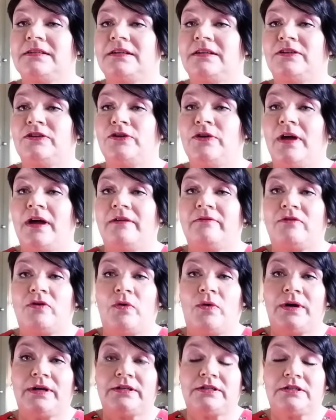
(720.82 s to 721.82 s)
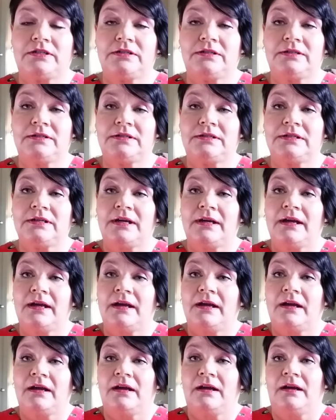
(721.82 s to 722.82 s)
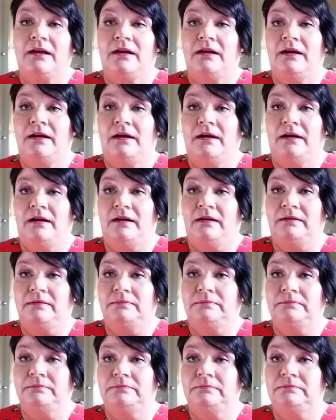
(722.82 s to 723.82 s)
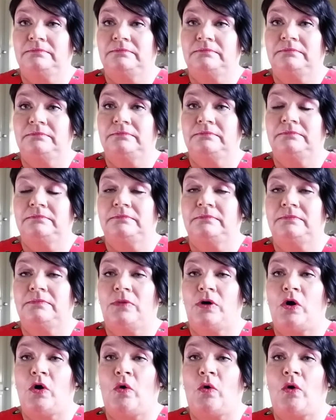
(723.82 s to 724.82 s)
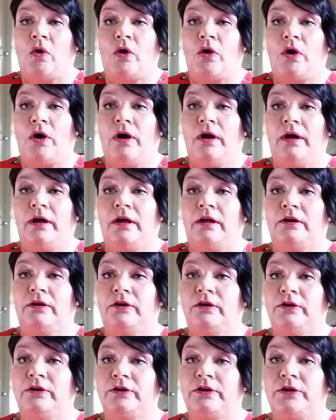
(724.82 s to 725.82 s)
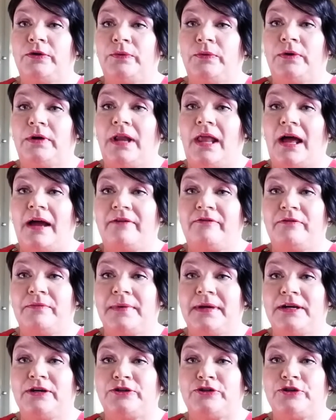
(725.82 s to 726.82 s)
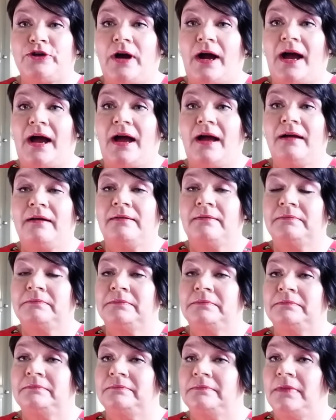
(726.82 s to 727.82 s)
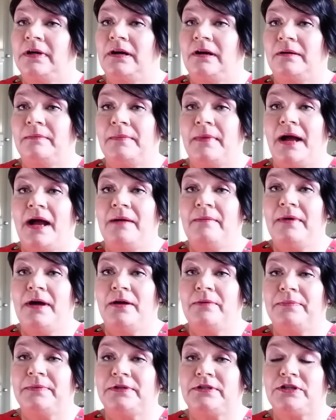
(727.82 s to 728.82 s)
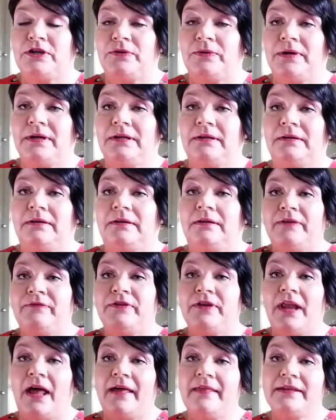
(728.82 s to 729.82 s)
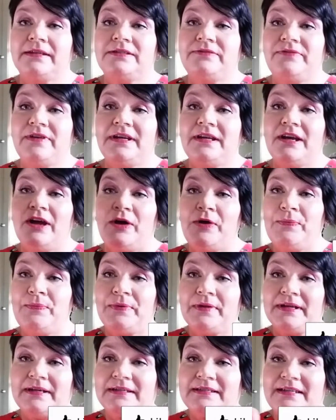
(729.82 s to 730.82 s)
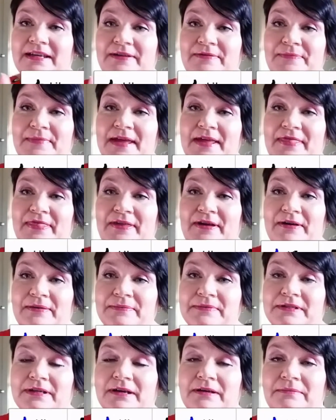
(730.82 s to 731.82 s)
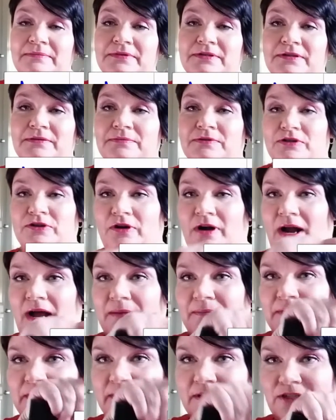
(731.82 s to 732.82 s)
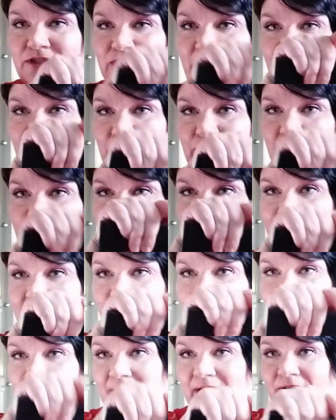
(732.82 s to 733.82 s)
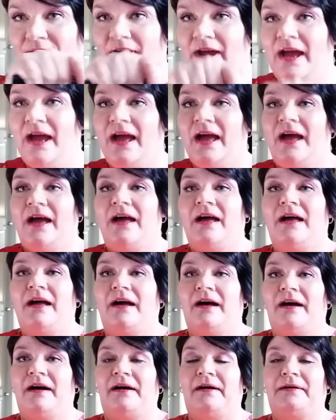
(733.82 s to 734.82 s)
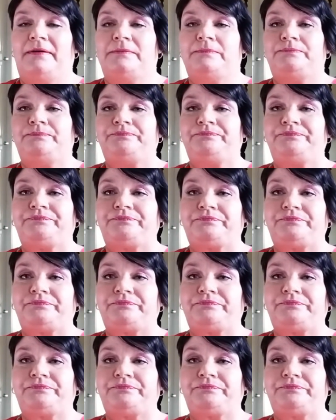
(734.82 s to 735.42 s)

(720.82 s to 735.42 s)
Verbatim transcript: and you have questions um, or a look you would like for me to try, um, I'm open to it. If you like this video, please give me a thumbs up, subscribe to the channel right down there. Um,